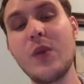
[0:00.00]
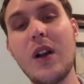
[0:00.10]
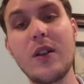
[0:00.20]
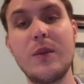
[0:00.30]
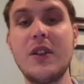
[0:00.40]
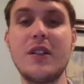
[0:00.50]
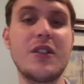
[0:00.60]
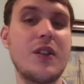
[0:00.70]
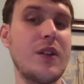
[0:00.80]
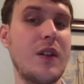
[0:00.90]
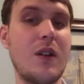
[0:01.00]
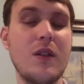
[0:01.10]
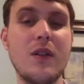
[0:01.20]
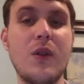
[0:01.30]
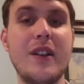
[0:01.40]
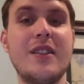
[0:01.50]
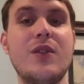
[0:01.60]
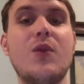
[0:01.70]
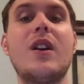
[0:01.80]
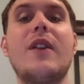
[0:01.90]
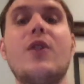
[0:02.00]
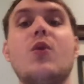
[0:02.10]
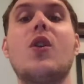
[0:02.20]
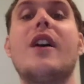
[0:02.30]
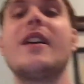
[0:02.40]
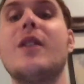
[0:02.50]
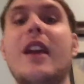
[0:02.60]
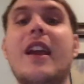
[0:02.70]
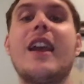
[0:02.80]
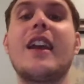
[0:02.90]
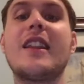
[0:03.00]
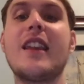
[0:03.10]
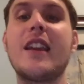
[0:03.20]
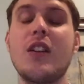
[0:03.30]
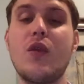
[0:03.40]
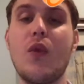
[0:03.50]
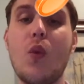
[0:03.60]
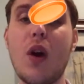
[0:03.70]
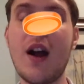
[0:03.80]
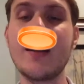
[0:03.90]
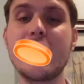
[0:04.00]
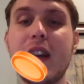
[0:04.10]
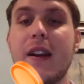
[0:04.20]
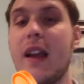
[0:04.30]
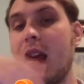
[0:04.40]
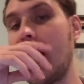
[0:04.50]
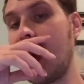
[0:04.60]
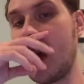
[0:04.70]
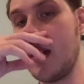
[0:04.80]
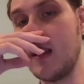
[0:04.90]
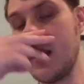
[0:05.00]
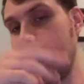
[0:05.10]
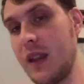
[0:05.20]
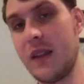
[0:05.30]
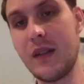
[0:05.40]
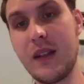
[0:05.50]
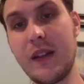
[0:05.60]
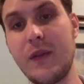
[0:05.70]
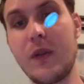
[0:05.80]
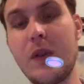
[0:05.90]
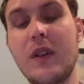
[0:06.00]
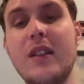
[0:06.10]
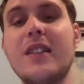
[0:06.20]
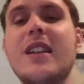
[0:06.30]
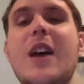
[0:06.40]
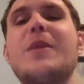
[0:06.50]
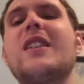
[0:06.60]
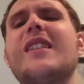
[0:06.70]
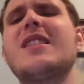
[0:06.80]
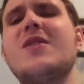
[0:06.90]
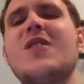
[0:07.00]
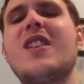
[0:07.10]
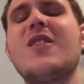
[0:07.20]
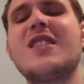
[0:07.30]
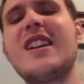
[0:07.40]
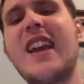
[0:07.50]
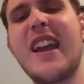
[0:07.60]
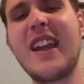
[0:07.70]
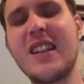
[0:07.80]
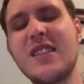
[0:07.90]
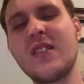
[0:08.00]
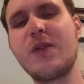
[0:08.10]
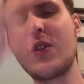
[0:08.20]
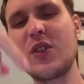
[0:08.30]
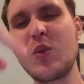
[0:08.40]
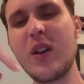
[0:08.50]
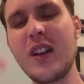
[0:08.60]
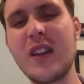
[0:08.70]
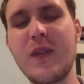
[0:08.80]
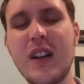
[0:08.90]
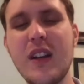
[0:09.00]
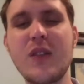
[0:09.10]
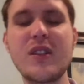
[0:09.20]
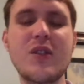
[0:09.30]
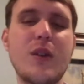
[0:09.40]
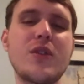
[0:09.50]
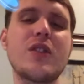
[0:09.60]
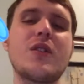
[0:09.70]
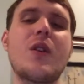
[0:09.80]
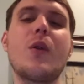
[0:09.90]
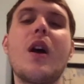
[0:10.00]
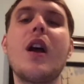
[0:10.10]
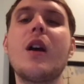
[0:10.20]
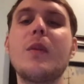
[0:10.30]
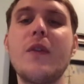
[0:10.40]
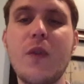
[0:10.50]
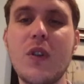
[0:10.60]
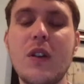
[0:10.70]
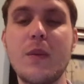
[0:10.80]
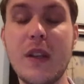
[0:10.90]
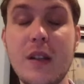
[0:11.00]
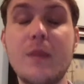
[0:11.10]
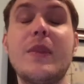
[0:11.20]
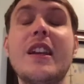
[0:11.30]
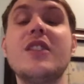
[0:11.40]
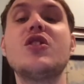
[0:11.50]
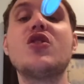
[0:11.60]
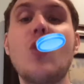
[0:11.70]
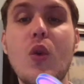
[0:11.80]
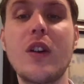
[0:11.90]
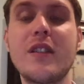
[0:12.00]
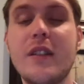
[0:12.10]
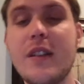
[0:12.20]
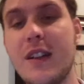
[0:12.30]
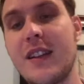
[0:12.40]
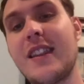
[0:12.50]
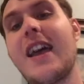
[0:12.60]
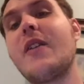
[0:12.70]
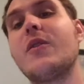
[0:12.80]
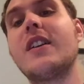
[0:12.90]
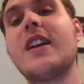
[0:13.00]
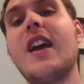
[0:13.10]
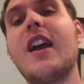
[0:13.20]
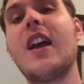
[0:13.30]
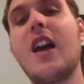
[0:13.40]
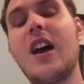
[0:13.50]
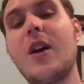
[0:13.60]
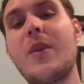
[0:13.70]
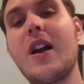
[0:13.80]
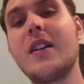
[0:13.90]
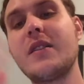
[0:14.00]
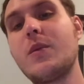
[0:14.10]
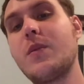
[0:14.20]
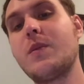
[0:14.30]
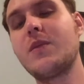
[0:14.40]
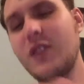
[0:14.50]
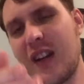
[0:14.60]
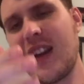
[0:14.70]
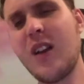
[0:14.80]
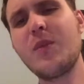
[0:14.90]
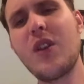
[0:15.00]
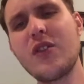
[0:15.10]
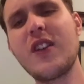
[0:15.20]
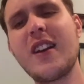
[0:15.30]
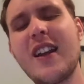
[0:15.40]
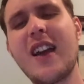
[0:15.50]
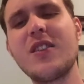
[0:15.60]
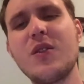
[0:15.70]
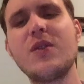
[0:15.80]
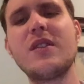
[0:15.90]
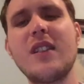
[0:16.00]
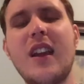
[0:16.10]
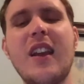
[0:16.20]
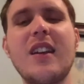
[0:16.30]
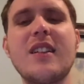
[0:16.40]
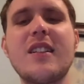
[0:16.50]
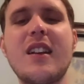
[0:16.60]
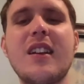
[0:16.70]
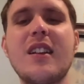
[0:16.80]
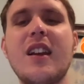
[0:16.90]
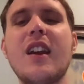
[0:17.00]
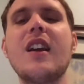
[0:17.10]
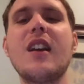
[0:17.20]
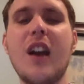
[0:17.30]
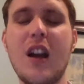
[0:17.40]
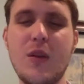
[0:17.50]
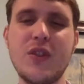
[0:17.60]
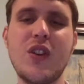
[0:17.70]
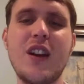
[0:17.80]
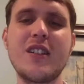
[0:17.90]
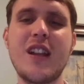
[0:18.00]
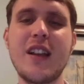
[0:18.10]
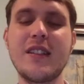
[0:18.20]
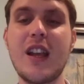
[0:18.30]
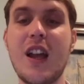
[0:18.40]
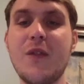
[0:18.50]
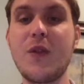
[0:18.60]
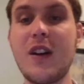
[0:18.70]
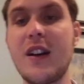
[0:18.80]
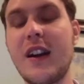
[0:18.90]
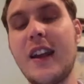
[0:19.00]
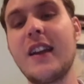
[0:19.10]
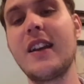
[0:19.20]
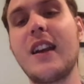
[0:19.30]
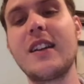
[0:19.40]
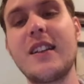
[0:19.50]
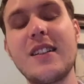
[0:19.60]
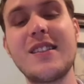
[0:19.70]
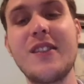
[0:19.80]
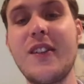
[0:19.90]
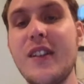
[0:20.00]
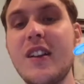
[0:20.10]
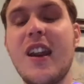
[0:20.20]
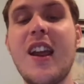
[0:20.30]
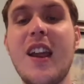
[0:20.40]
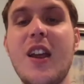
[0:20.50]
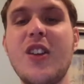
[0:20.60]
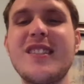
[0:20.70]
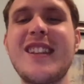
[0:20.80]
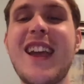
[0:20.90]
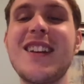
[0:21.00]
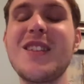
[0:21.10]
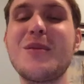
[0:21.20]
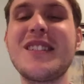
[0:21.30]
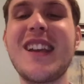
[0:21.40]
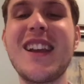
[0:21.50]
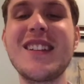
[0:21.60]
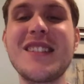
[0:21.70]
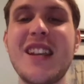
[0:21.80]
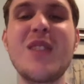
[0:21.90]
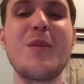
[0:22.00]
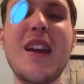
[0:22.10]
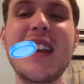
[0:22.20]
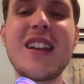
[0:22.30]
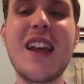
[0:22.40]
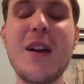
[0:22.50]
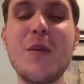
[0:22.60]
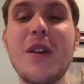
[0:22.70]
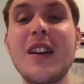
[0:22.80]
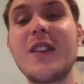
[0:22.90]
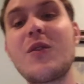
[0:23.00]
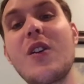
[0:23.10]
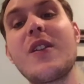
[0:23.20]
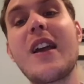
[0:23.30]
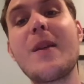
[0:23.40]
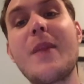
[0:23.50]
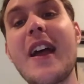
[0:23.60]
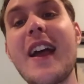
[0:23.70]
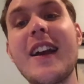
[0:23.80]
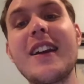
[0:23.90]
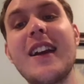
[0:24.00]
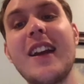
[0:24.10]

welcome. You can show your altcoins, do whatever you want, and thank you for watching. Uh, the link for the topic of this video today is the first one in the video description, so be, be, be sure to click that one, uh, but also check out ProTrade.tools and uh, arbitrage.software. A get started, stack them sats, keep making that money, grow that bag,